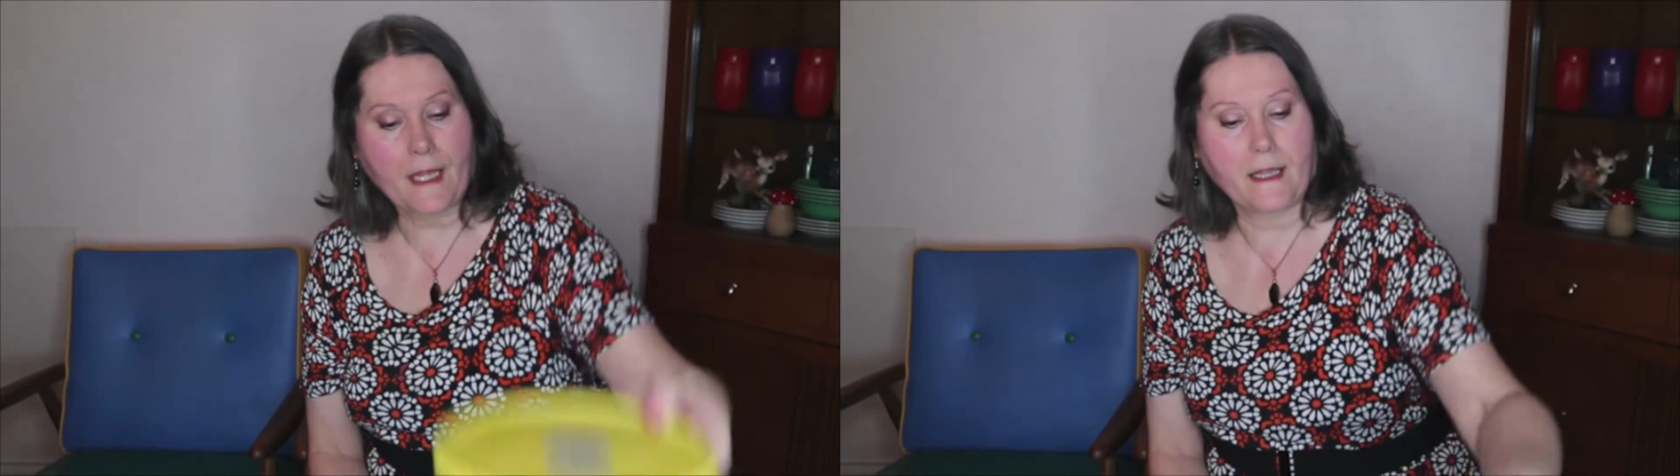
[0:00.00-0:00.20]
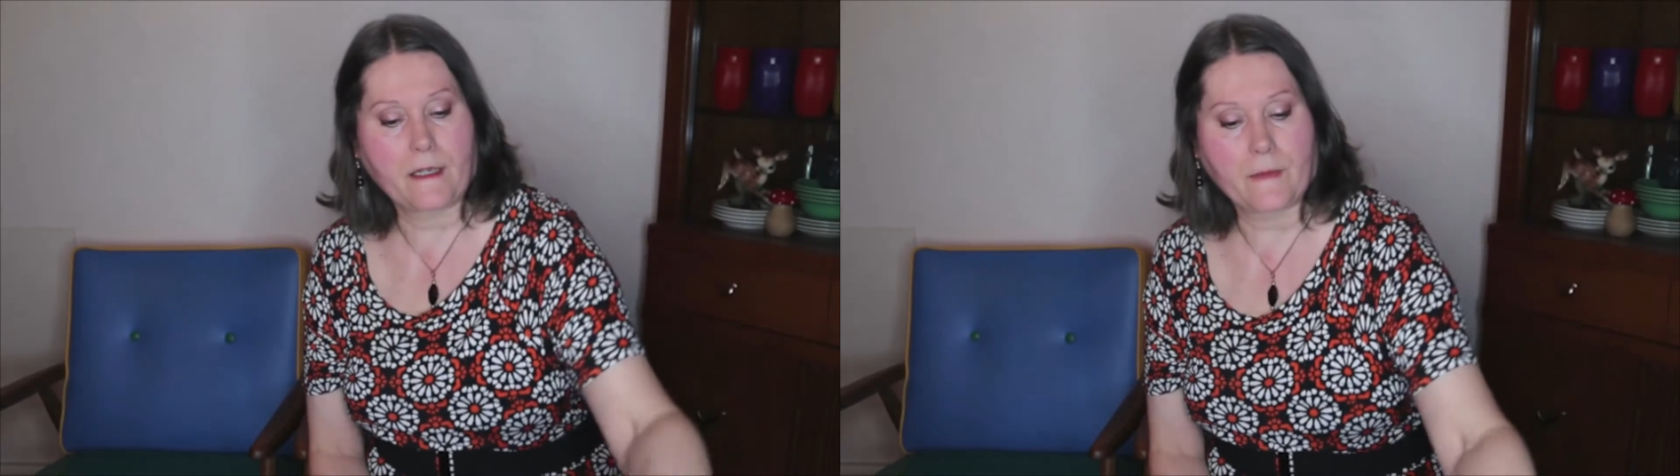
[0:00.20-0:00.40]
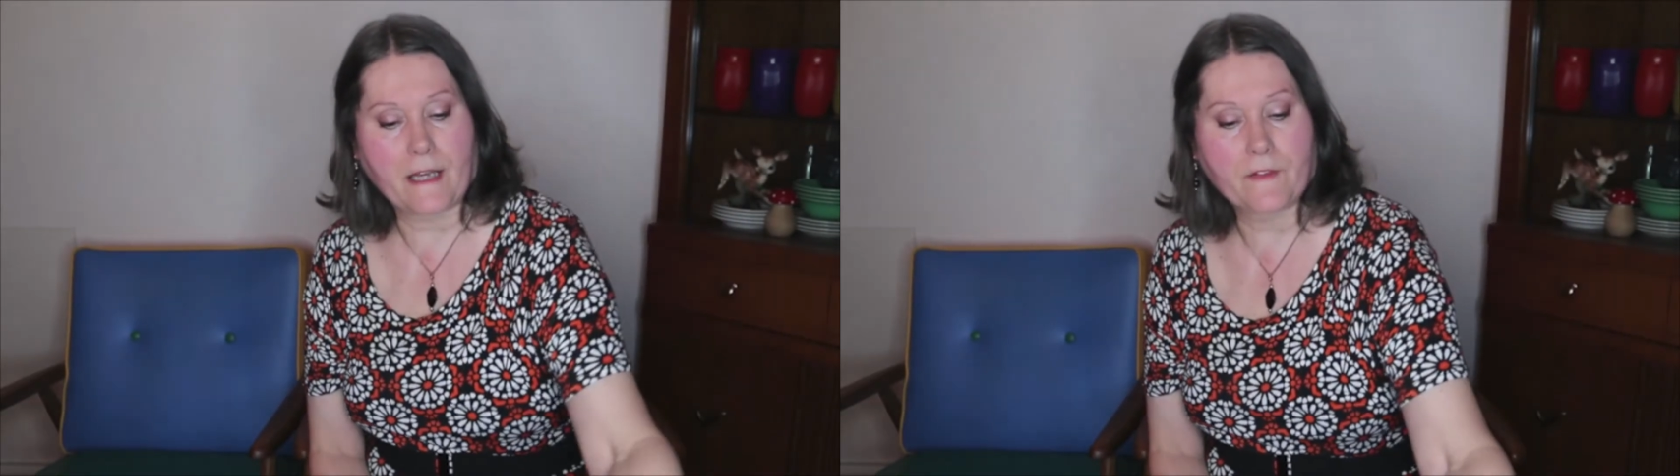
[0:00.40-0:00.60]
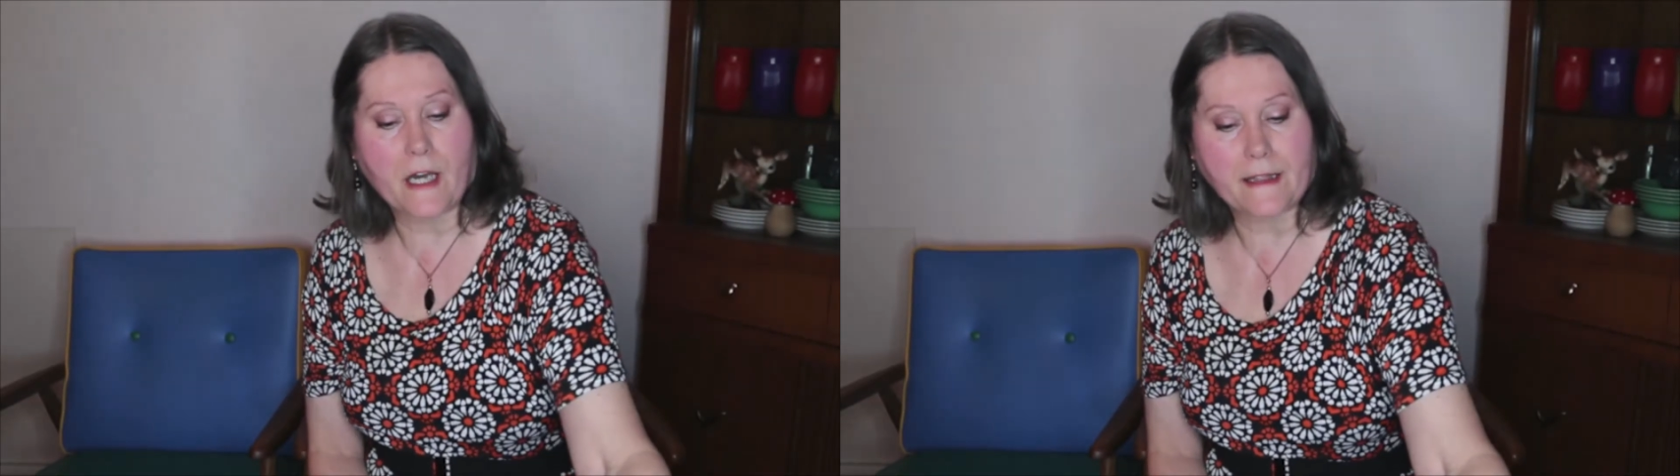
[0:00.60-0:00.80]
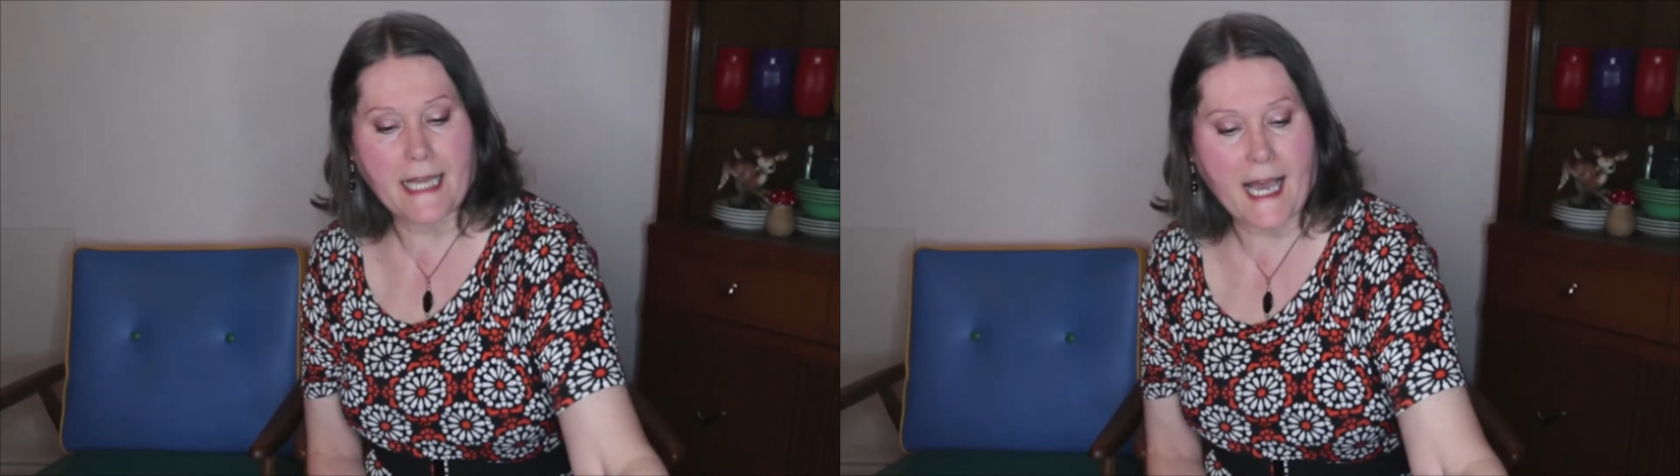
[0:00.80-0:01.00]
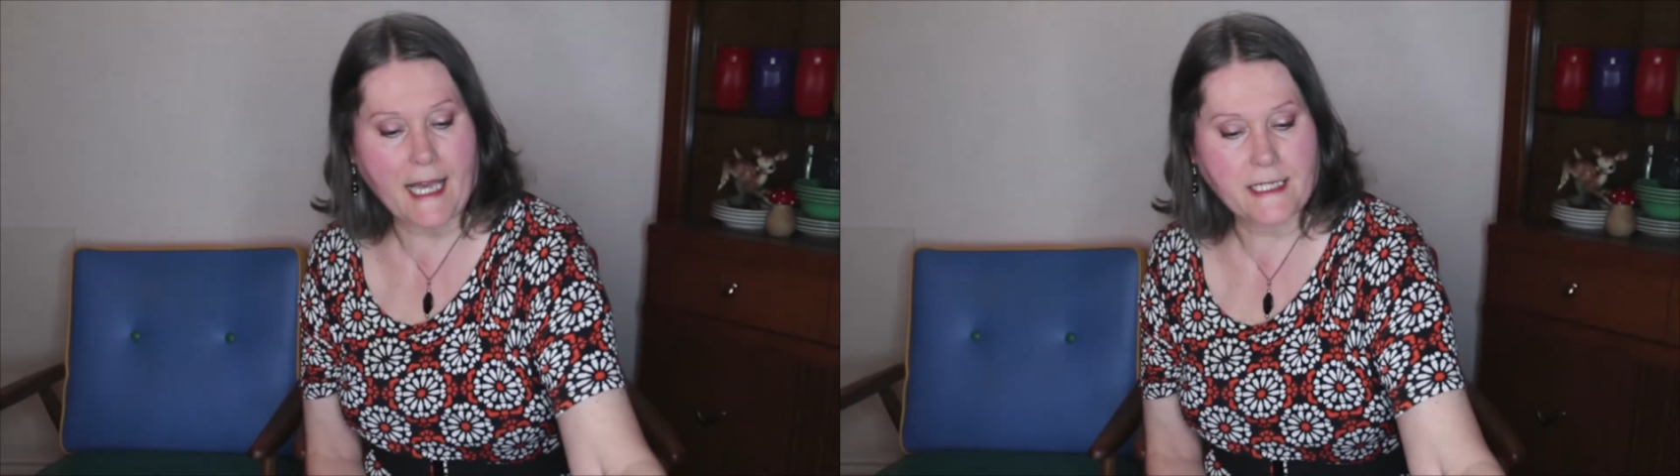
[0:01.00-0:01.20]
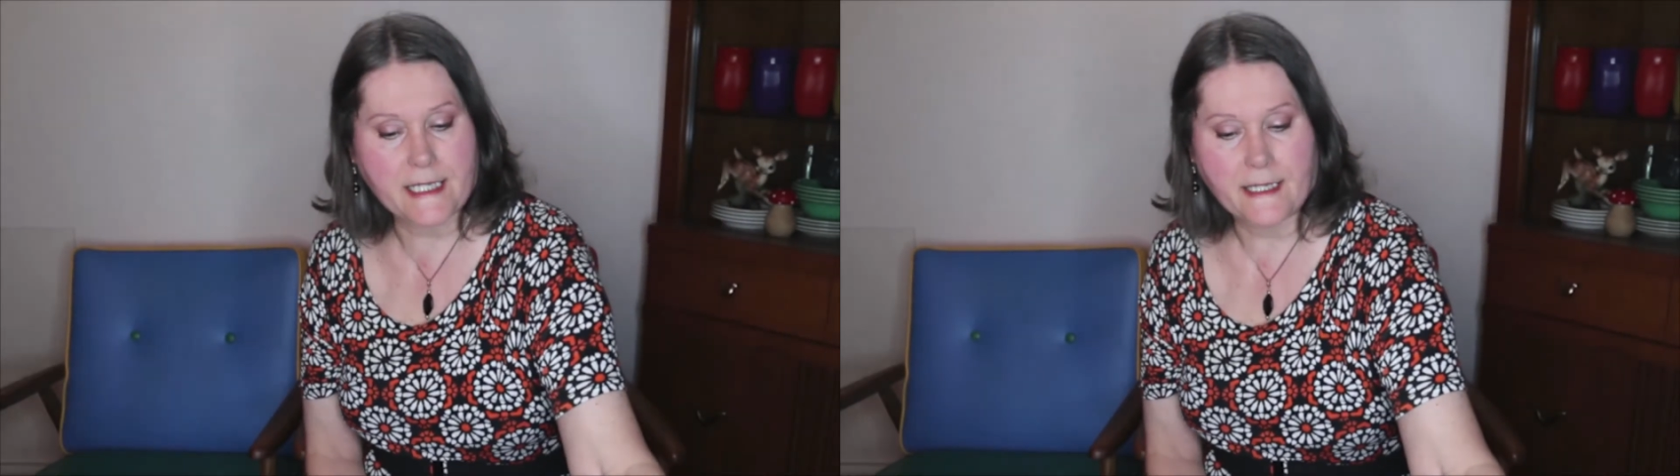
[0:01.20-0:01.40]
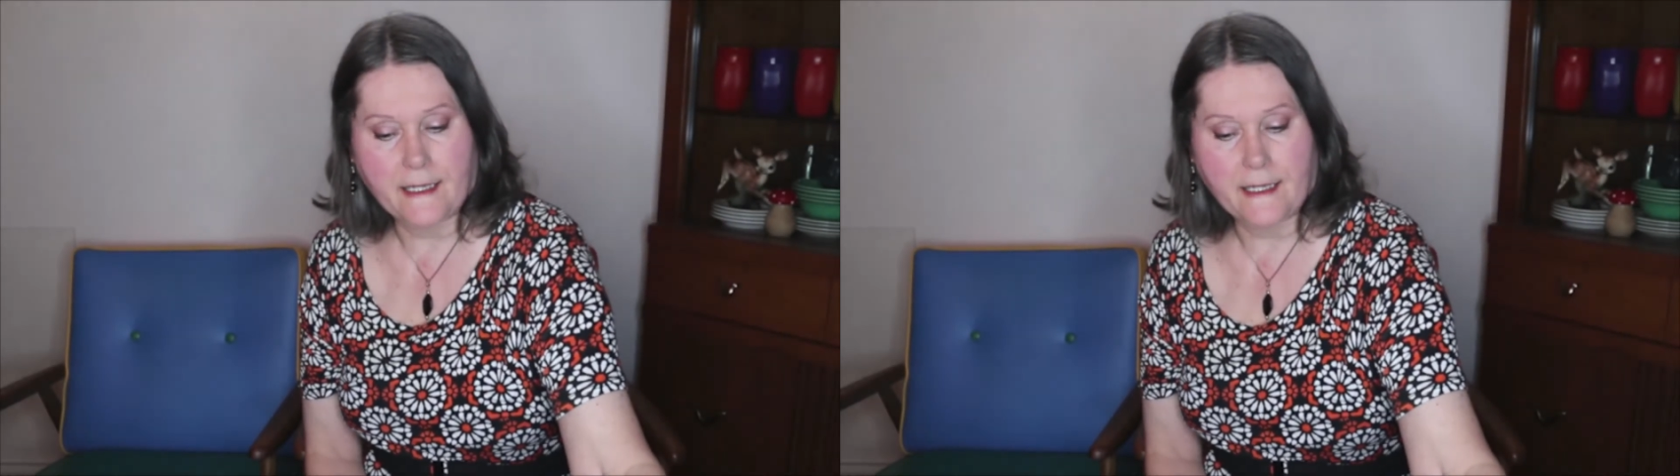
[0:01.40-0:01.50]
Anyway, I've got that.